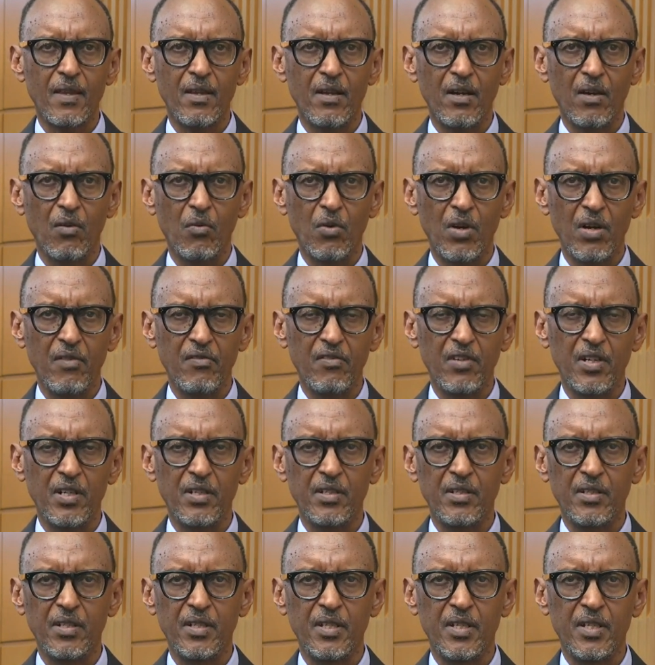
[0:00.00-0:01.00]

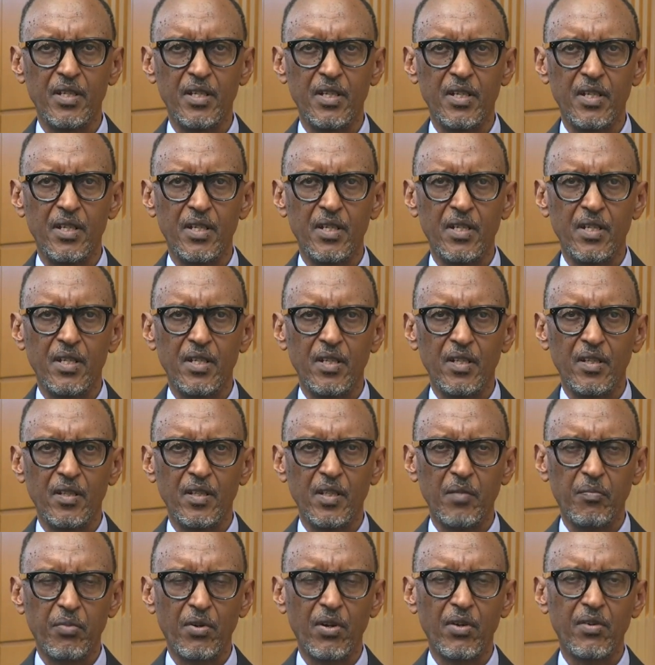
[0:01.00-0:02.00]
However,
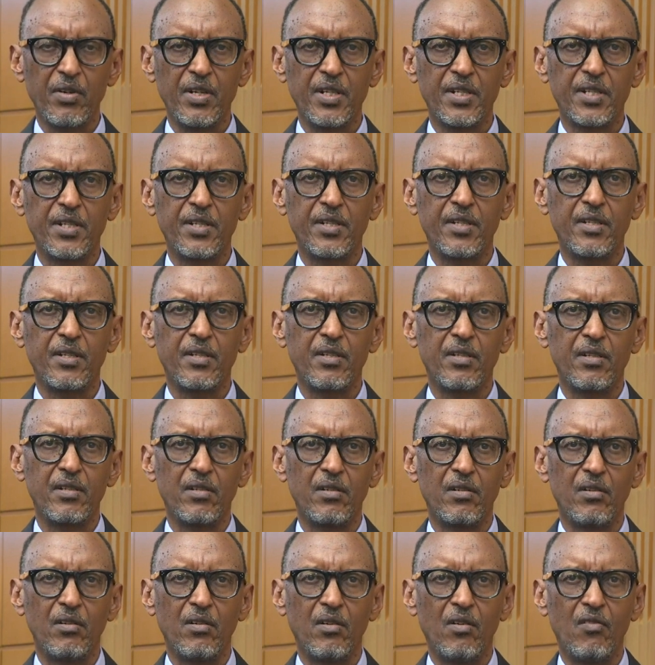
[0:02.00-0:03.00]
the progress
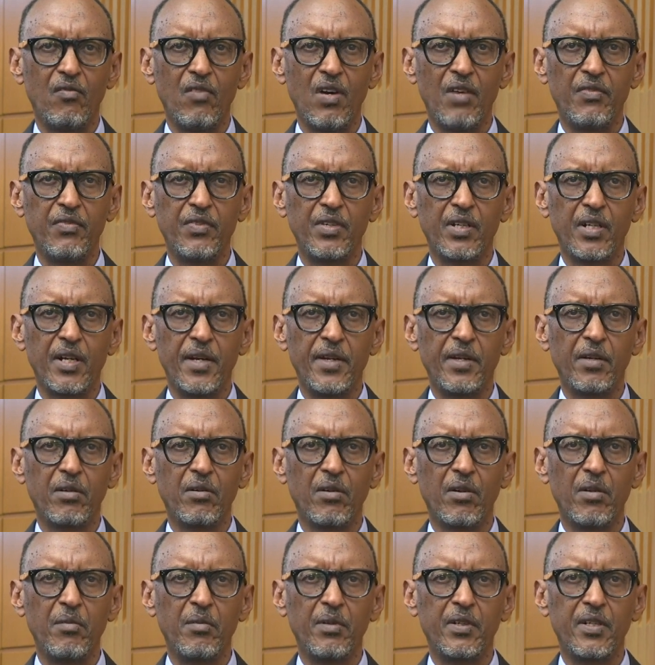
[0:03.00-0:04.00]
of African
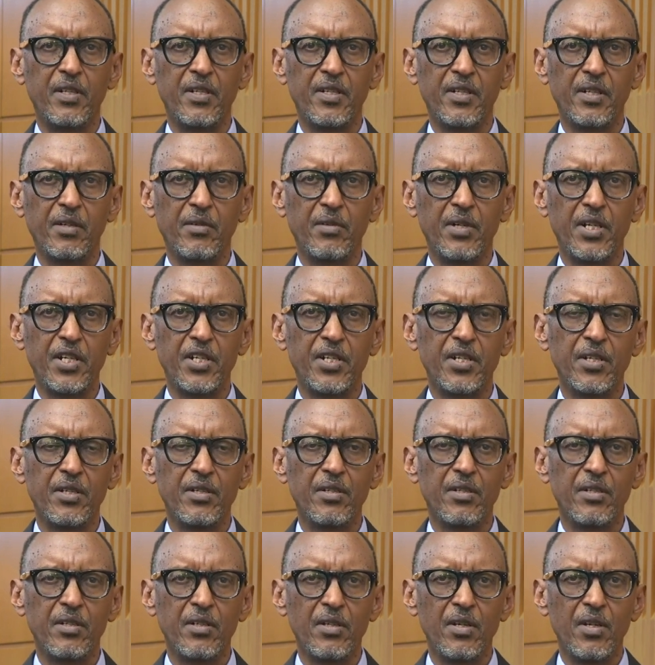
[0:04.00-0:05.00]
economic
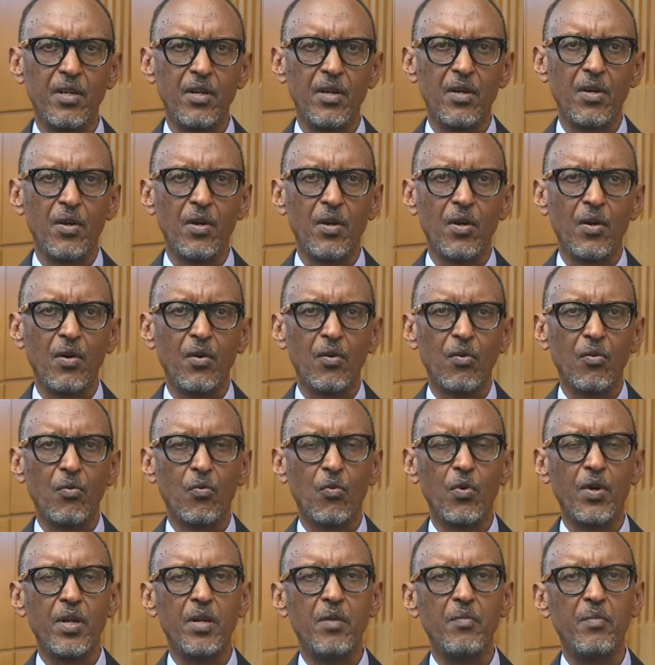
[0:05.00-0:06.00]
integration
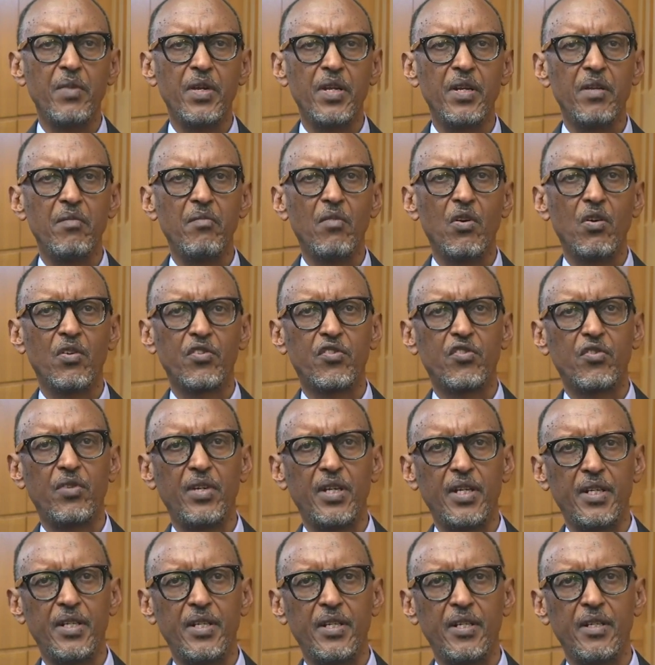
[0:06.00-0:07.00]
will mean more
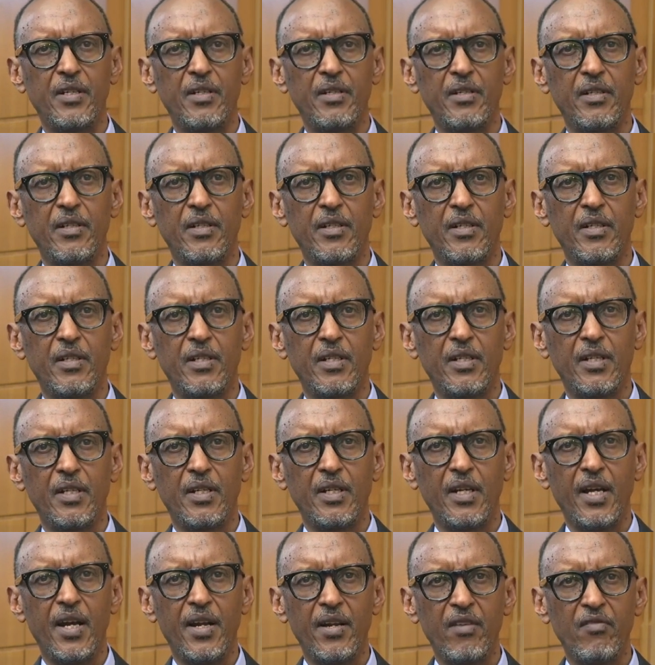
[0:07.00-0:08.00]
trade
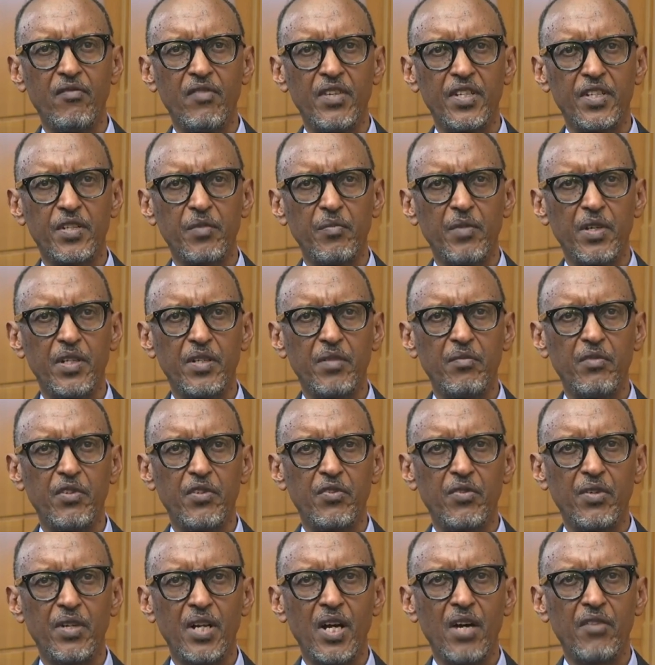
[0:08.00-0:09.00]
and investment
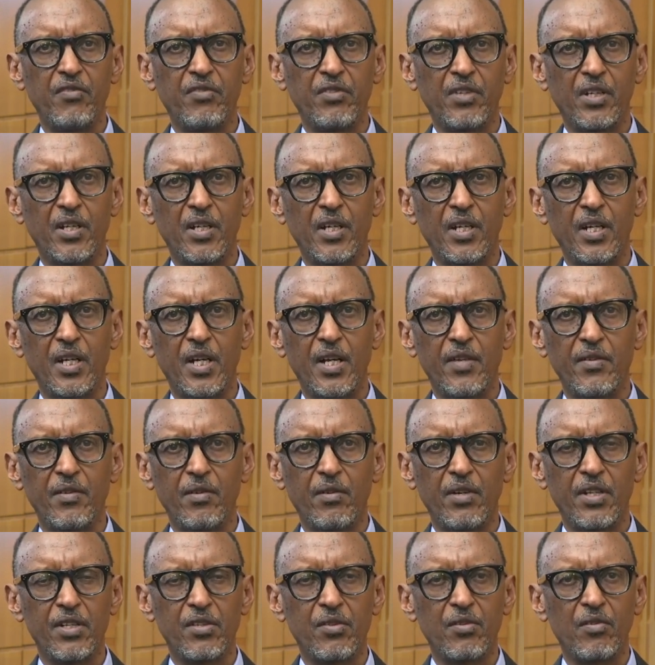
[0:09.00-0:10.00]
between Africa and the
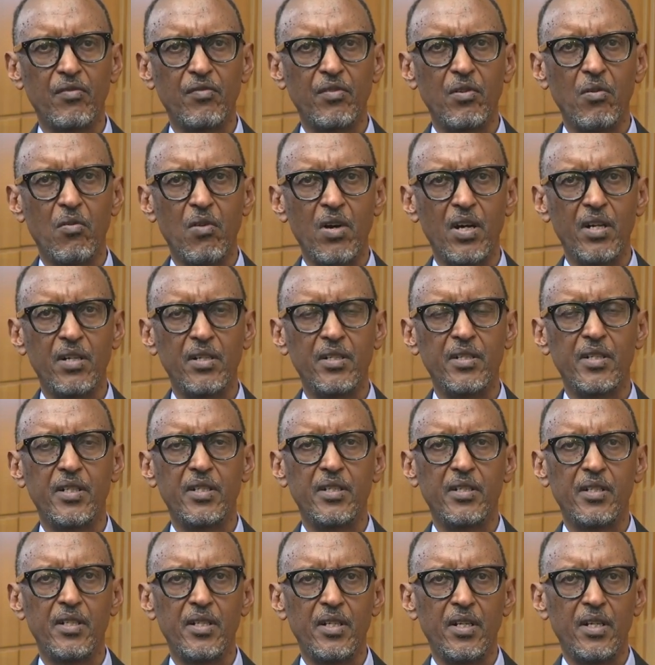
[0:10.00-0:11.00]
rest of the world,
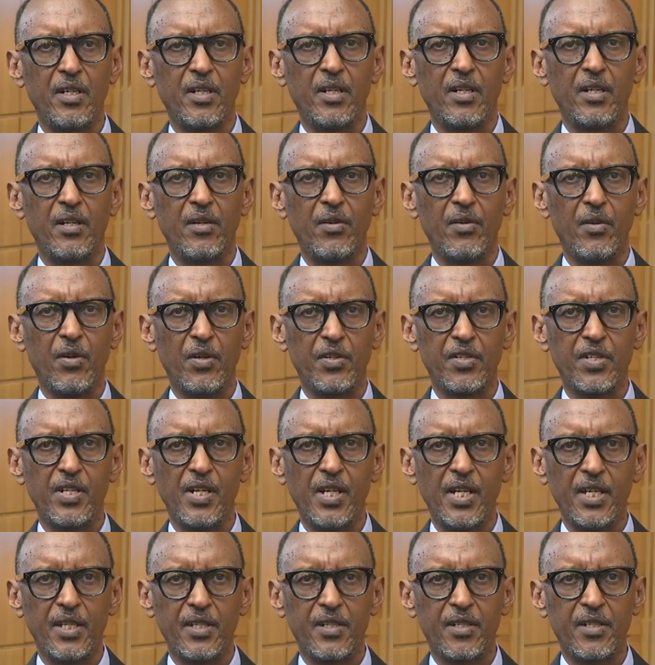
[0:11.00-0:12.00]
not
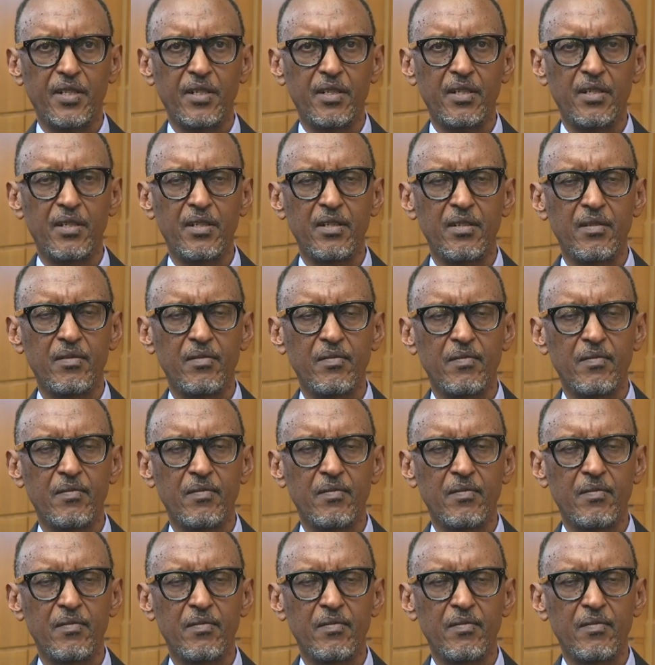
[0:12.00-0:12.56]
less.